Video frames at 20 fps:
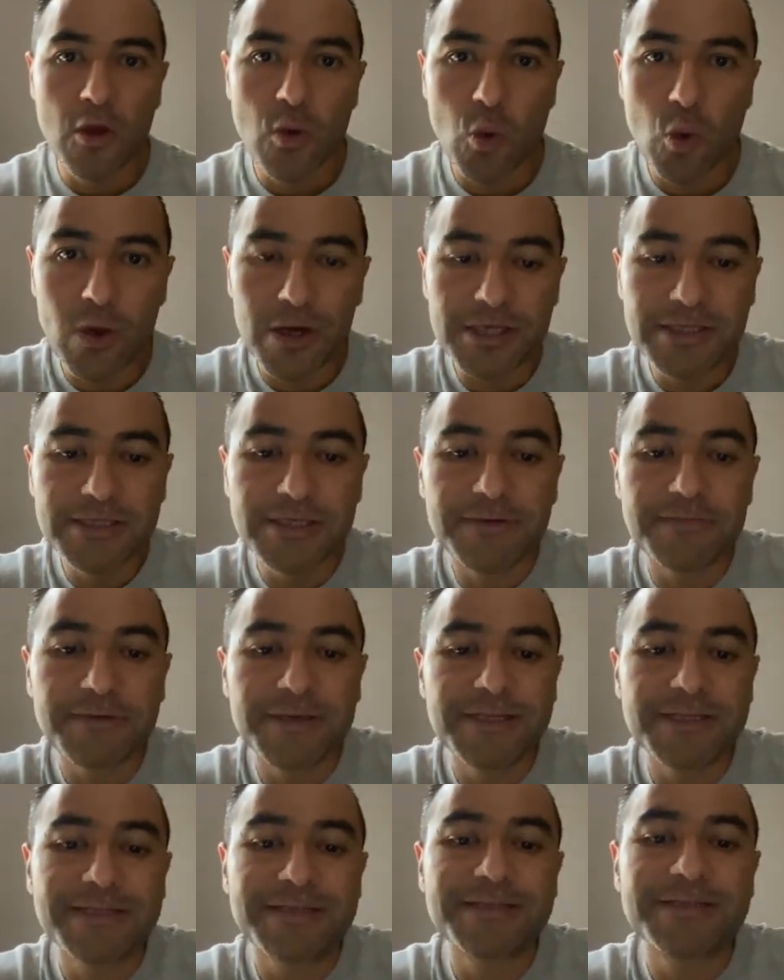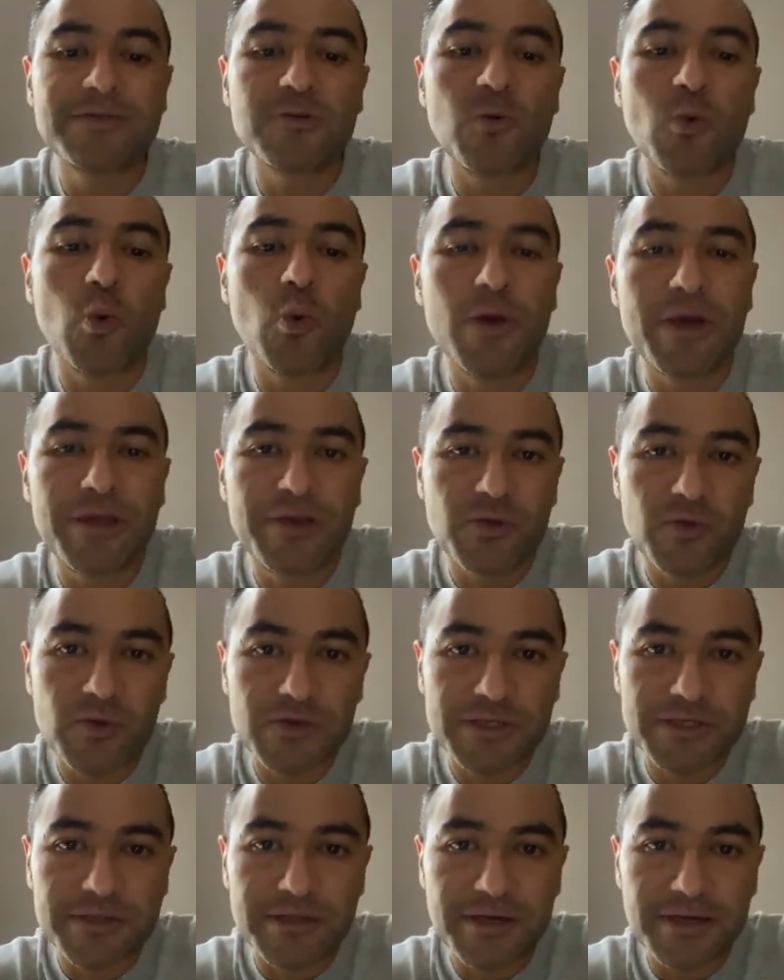What is the best way
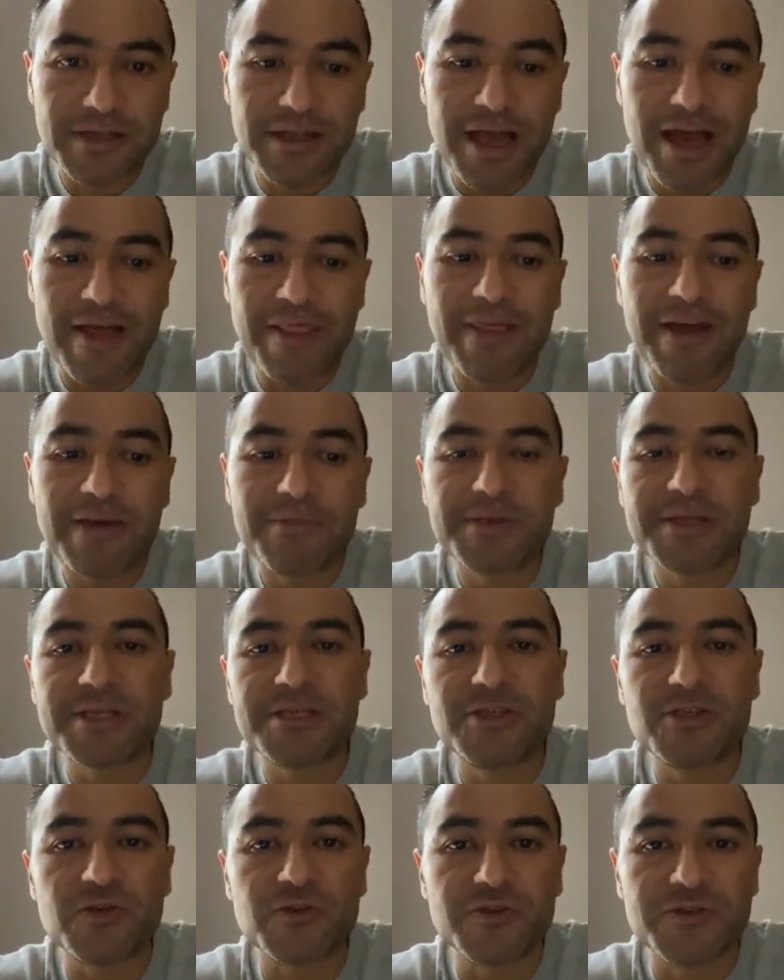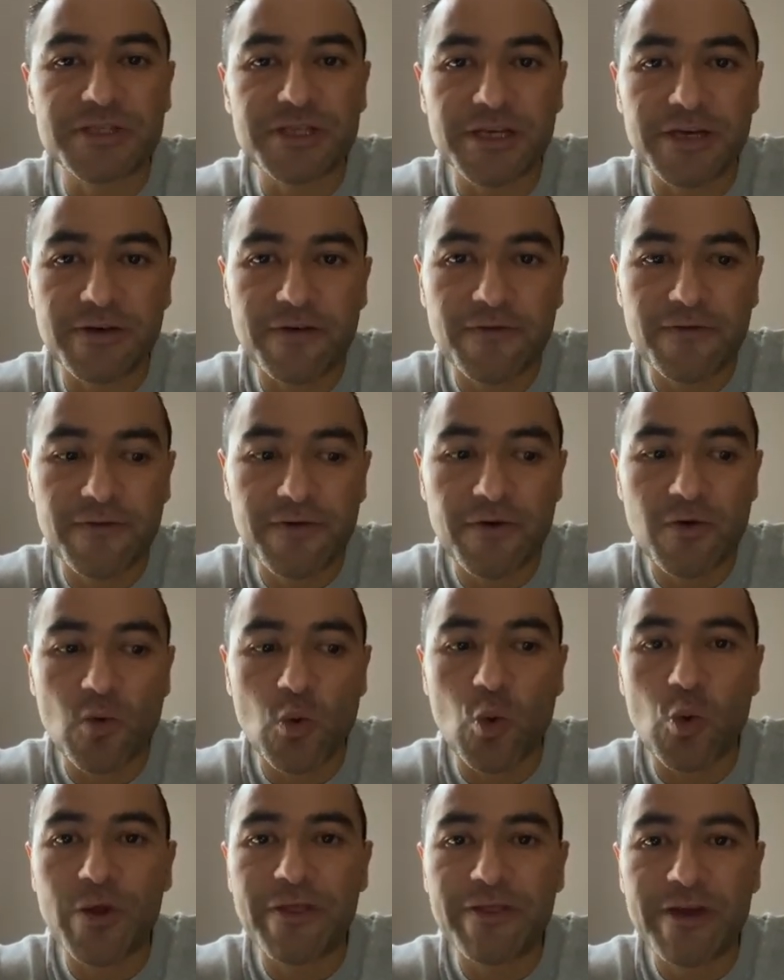to start adapting yourself
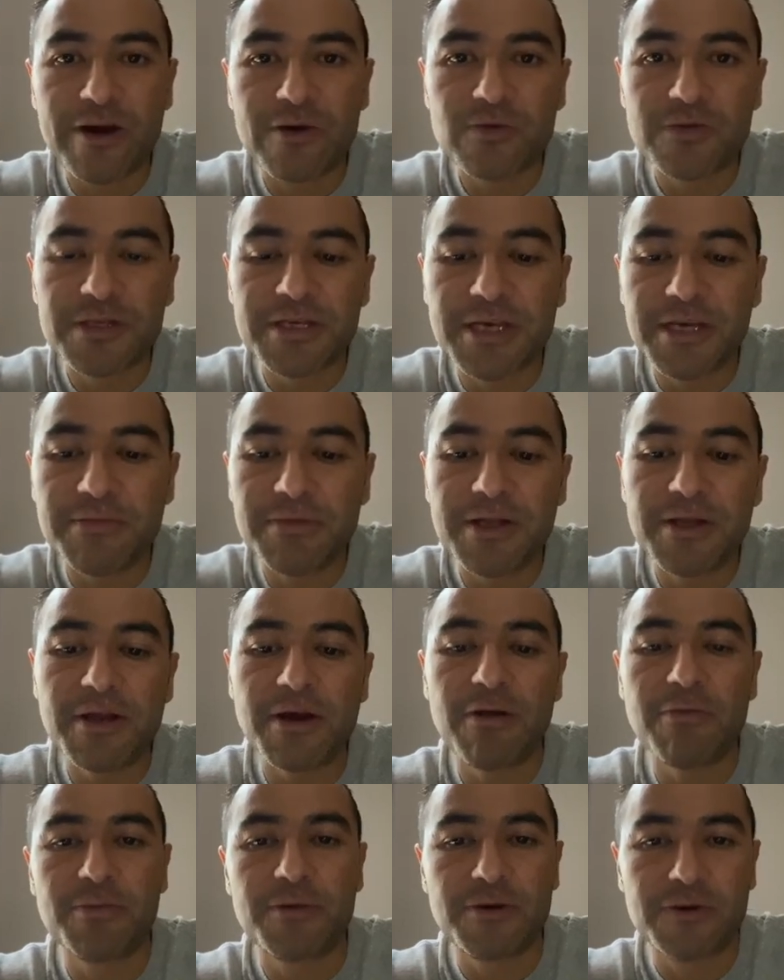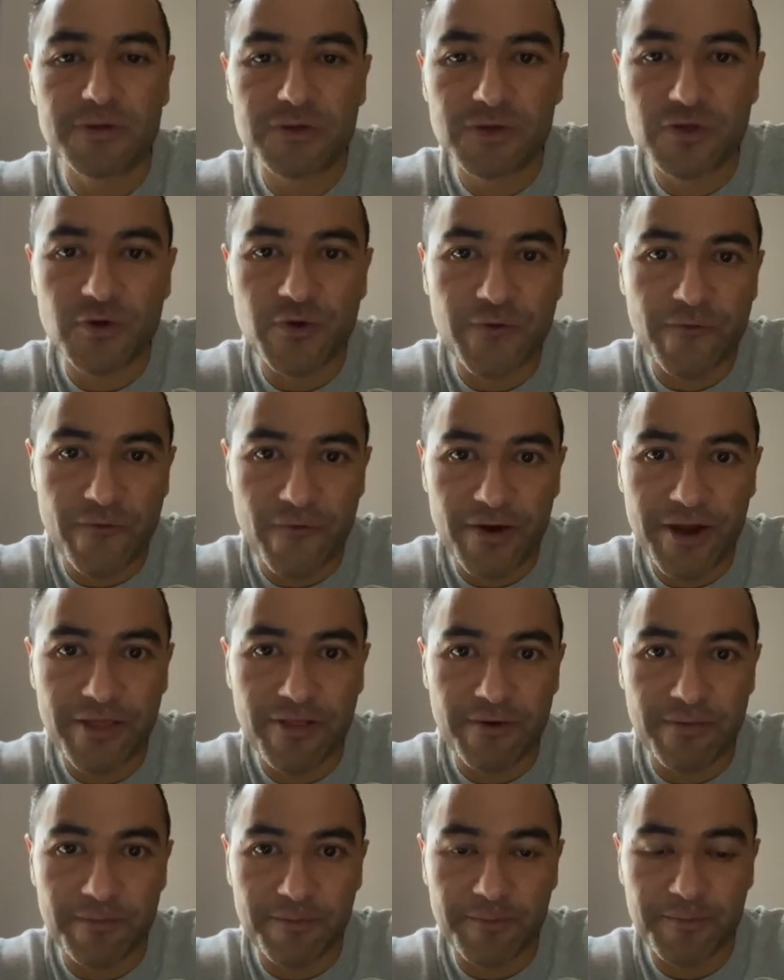without giving up your
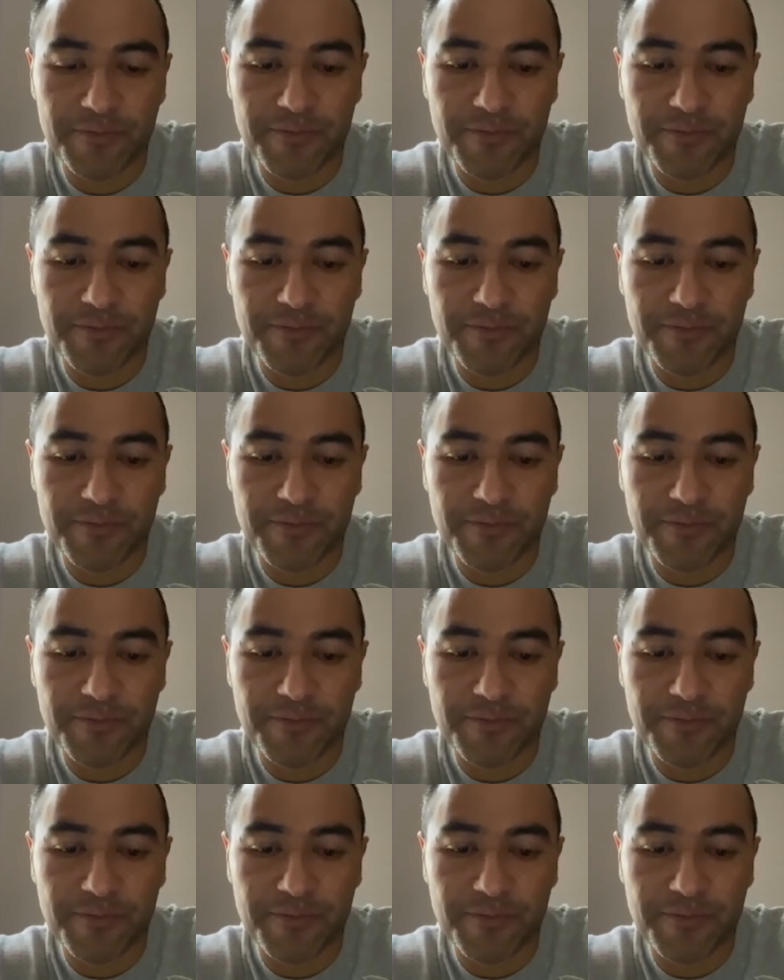freedom?